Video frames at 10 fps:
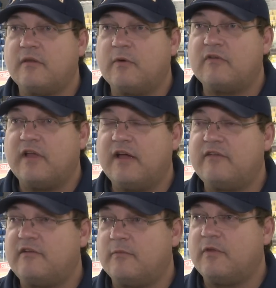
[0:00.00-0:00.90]
than he was
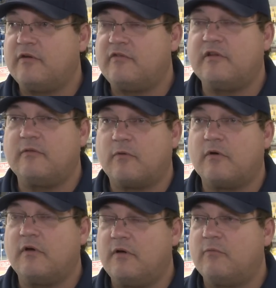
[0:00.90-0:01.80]
last year, but there's
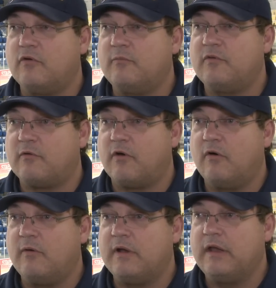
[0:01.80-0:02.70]
still uh, room to
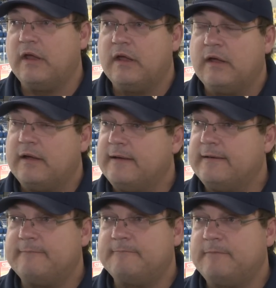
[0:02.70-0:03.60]
grow. And,
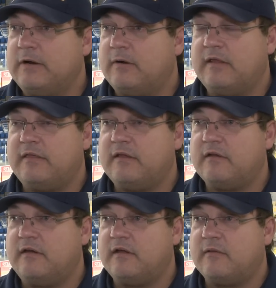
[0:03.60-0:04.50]
um, you know, I think
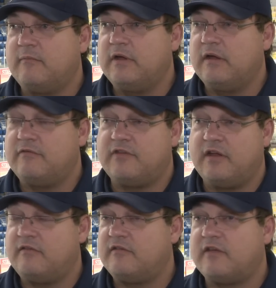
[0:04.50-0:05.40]
that he can be, I've
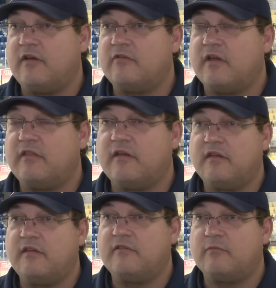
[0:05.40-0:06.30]
said it to scouts, I
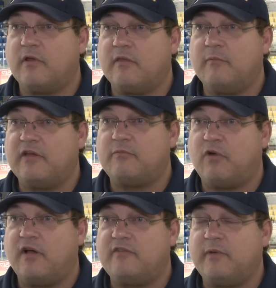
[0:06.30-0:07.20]
he's one of the best
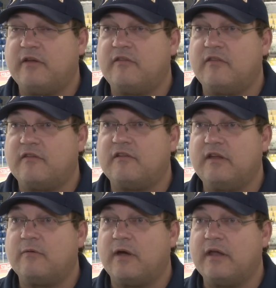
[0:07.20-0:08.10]
prospects in this
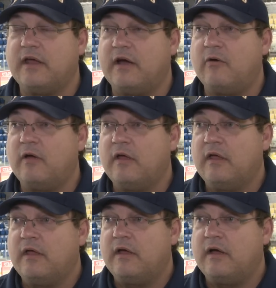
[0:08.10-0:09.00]
league right now.
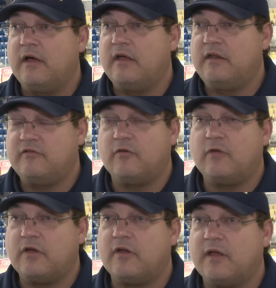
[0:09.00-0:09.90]
Uh, and he's
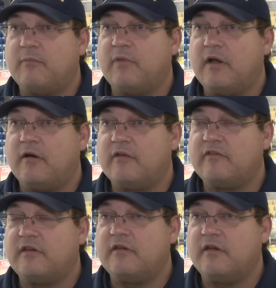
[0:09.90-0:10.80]
only going to get better
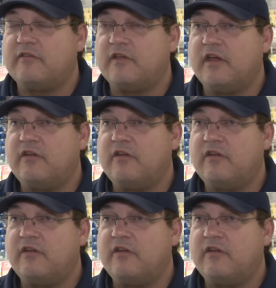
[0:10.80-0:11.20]
as he as he